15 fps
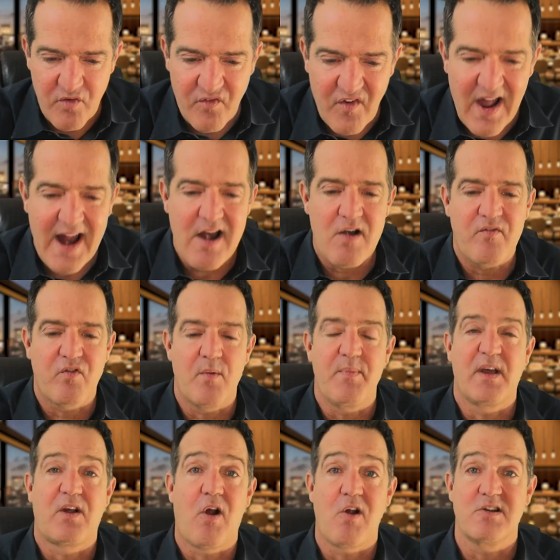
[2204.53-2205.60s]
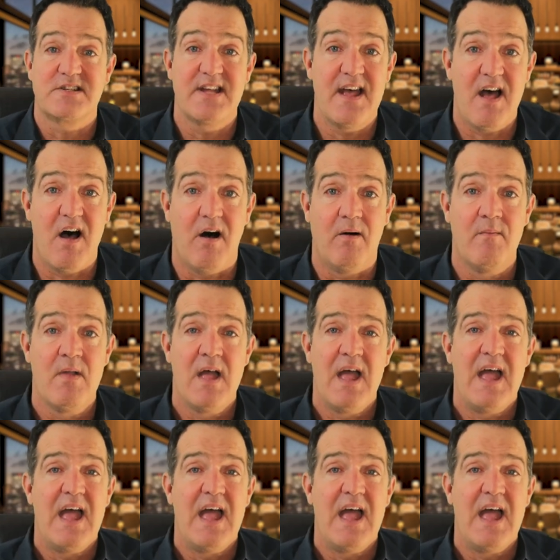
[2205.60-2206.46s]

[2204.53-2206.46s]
fire from the cartel.